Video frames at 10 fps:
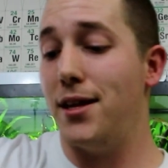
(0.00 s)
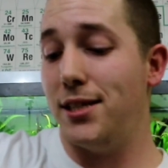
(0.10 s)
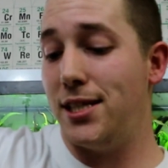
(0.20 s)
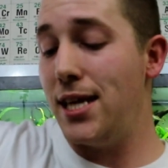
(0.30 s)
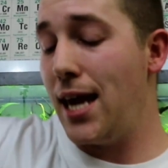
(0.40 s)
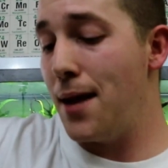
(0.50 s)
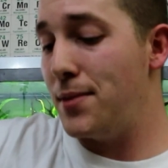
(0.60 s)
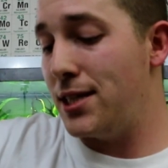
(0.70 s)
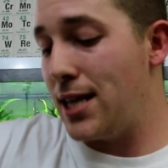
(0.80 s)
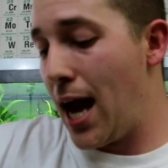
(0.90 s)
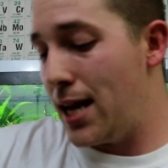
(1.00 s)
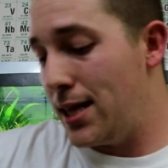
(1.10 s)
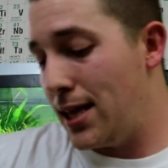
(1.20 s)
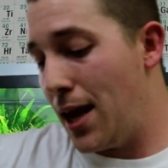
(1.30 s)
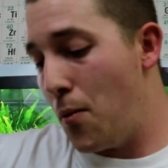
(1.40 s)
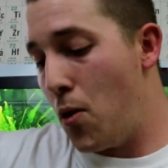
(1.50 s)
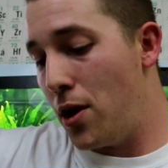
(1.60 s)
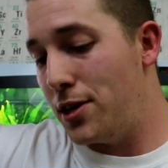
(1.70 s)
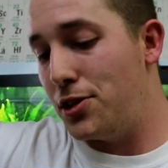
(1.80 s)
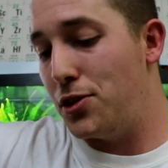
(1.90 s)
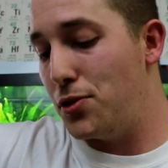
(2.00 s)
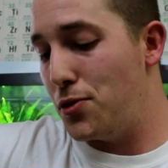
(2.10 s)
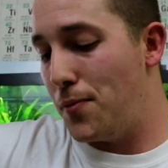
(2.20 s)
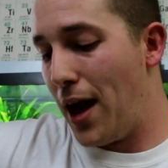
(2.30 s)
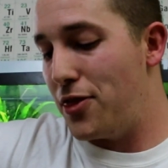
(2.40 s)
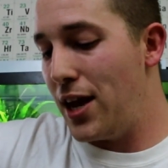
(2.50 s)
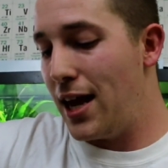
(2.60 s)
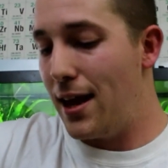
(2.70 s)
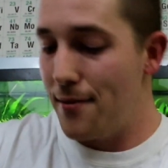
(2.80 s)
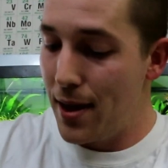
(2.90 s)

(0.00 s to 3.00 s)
Seachem decided that they wanted to, I think,